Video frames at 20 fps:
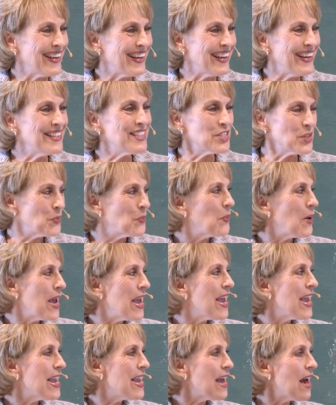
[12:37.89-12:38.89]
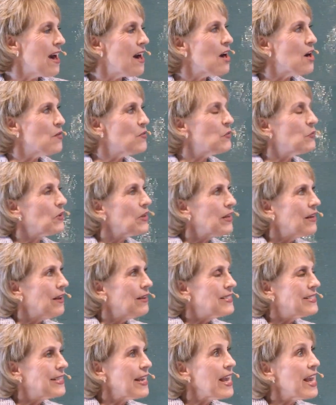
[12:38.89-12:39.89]
It's a way of
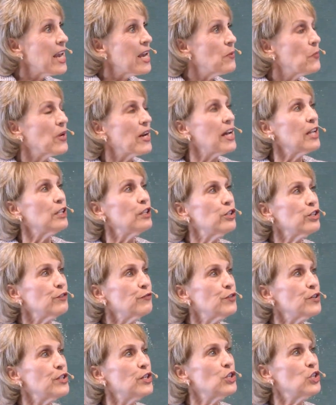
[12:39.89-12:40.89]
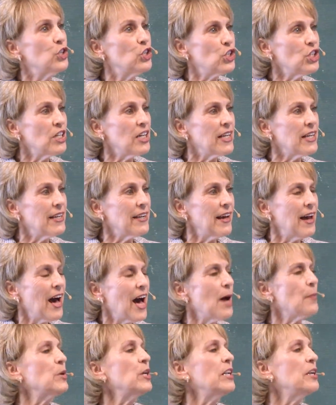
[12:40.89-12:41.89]
saying, when I look for the good,
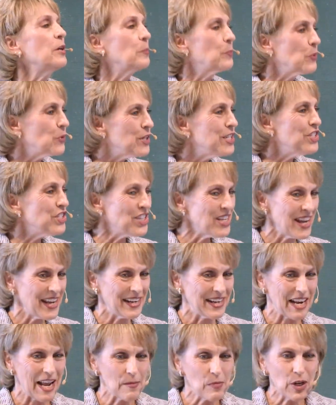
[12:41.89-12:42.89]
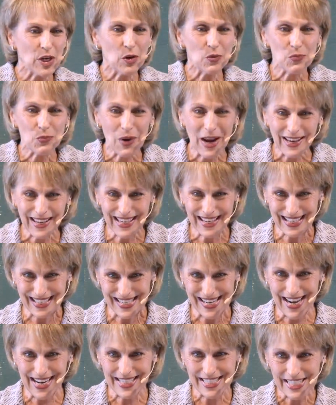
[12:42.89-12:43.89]
I'm going to appreciate it. I'm going to
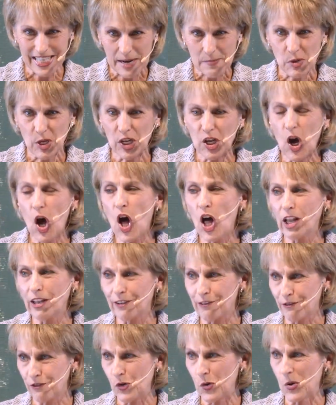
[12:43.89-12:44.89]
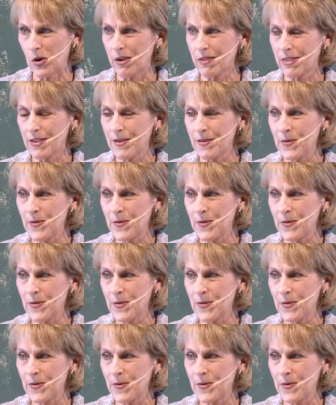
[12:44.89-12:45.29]
recognize it. I'm going to call it forth.